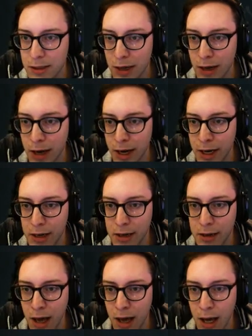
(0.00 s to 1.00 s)
All right.
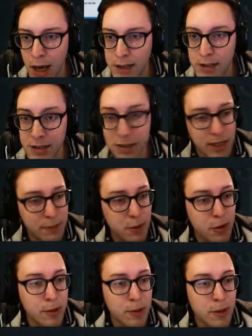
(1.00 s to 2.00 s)
Steeple
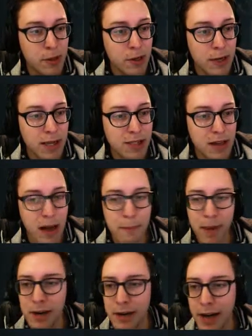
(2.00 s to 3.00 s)
Creeper gets a lot
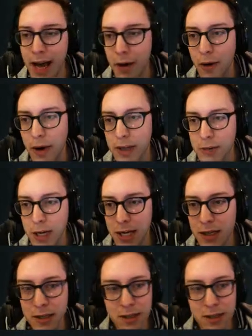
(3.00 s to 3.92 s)
better now as well.